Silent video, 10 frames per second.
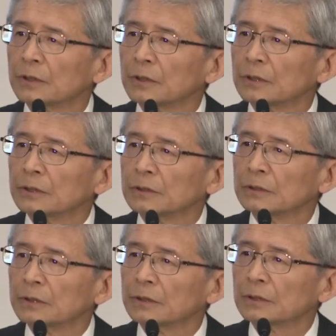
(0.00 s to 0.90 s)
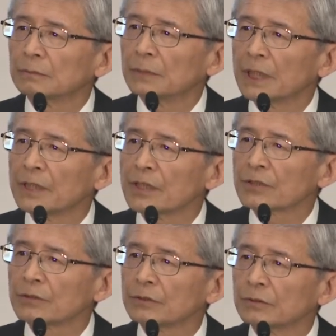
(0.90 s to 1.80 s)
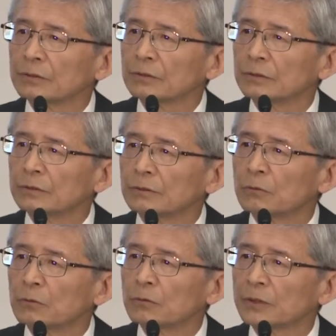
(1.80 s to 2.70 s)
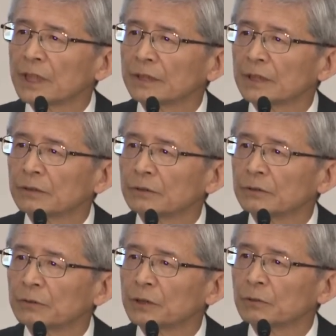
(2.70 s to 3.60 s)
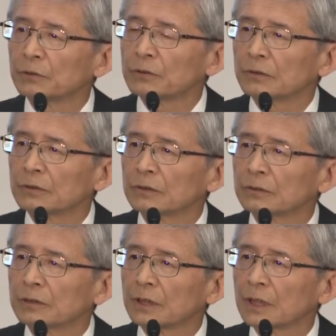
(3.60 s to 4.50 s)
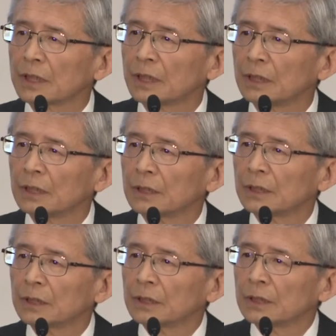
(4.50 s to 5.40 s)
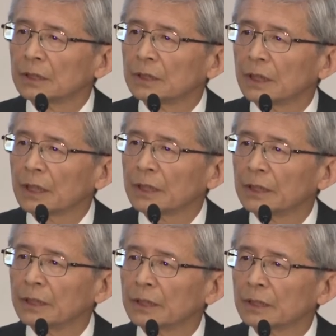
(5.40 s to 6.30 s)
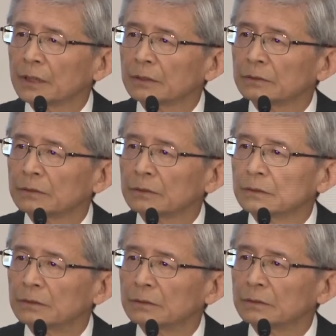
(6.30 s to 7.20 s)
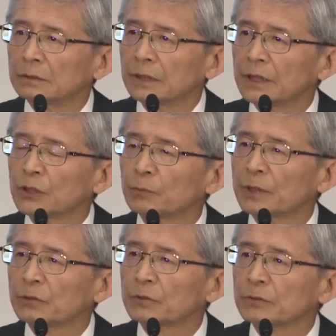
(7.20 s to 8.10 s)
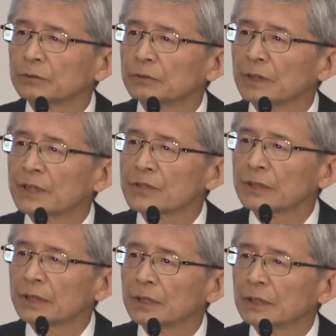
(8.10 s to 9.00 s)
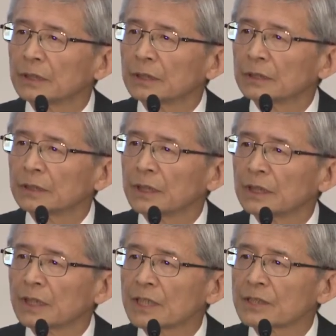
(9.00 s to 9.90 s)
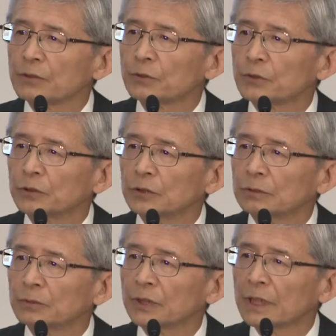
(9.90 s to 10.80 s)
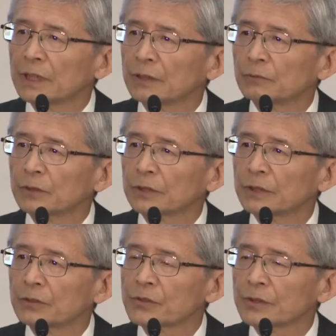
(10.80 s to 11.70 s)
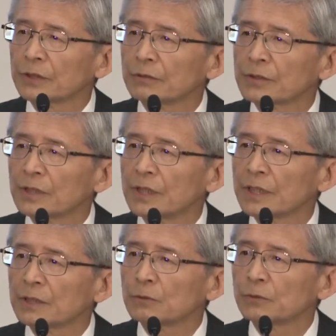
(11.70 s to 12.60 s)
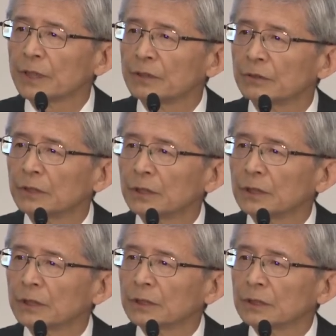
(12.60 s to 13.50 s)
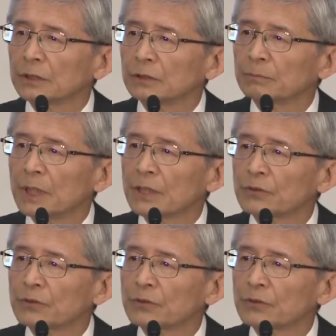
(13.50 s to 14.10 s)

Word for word: Notwithstanding those, compared with the fiscal year ended in March 2013, yen was cheaper than the previous year. And also uh, continued efforts were made for sales and marketing and also